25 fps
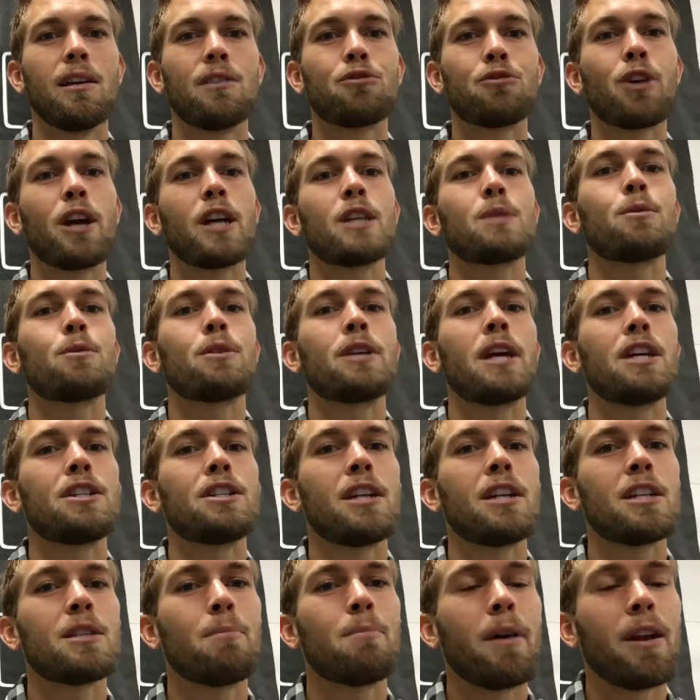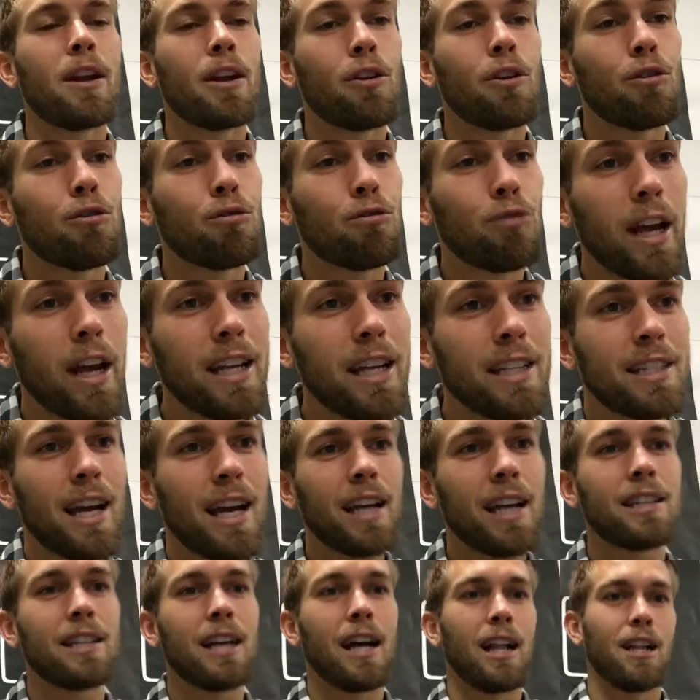Transportation has been a great
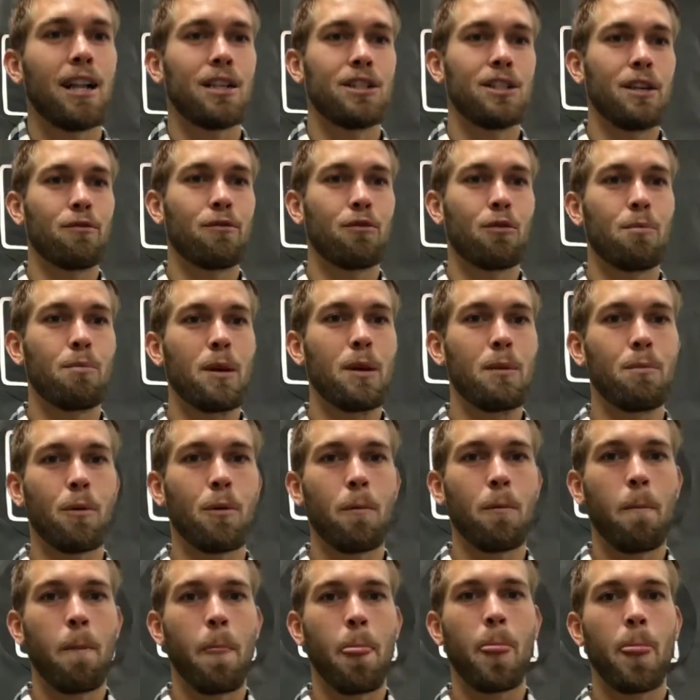technology for people.